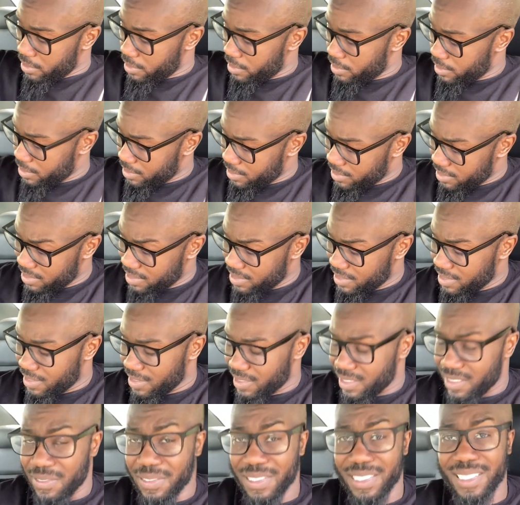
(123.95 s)

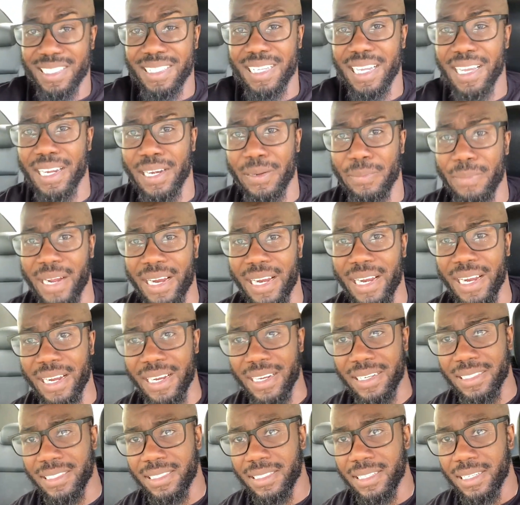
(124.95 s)
It was digging in my
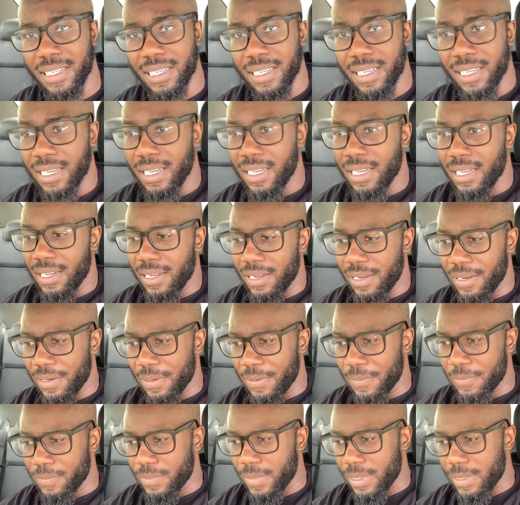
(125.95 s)
ass.
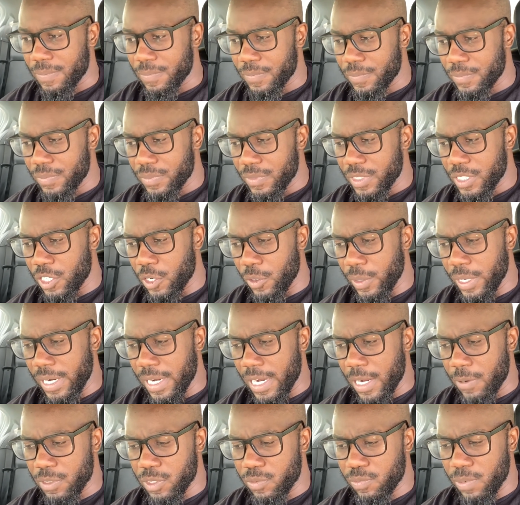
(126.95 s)
So yeah,
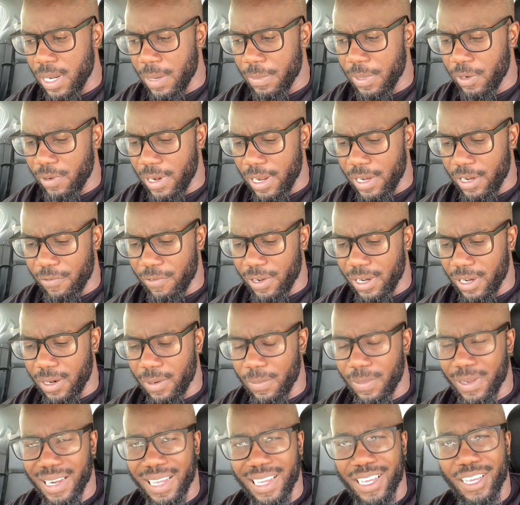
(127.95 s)
I was probably riding around
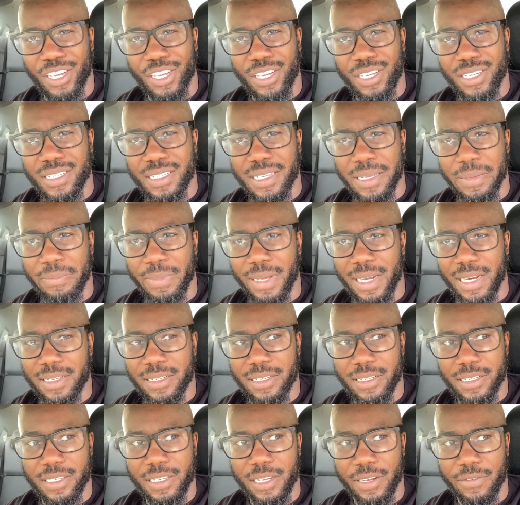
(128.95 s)
by like a good 10 minutes
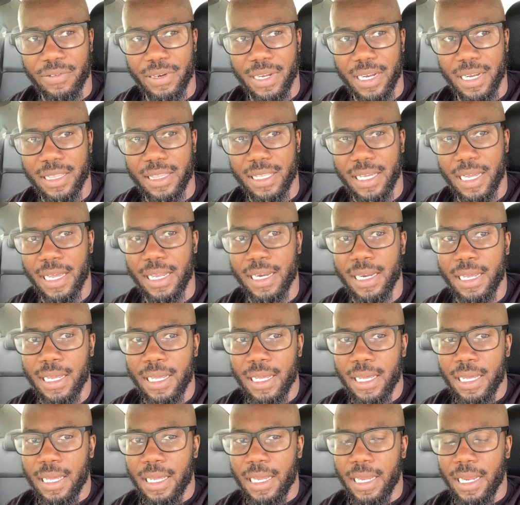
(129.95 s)
and stuff like that.
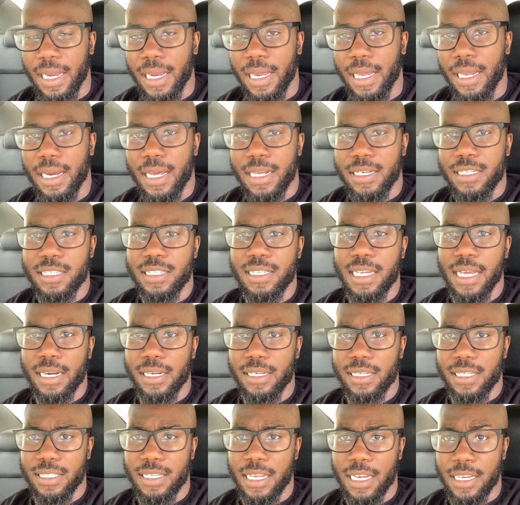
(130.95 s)
And I
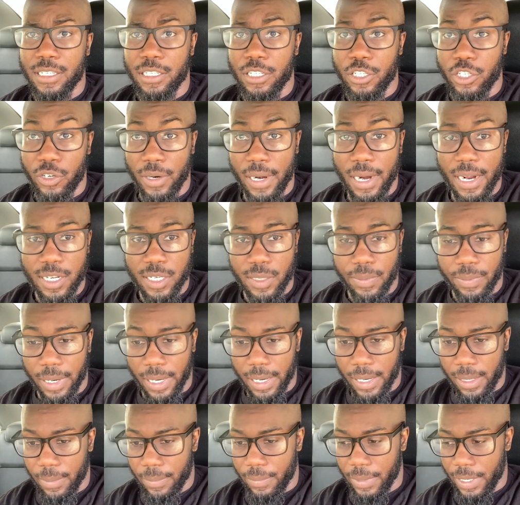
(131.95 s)
decided to test the trans
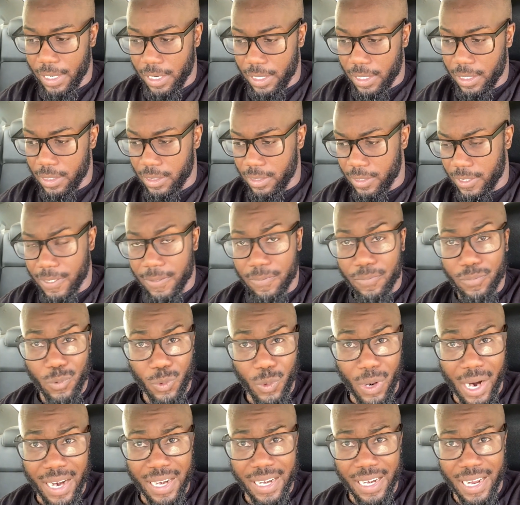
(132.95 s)
brake, because
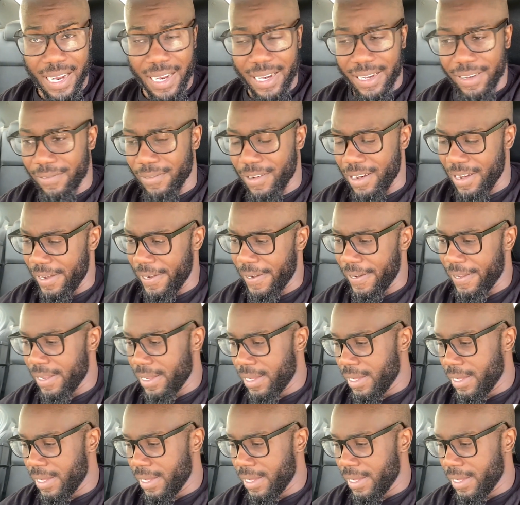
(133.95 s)
why not, right?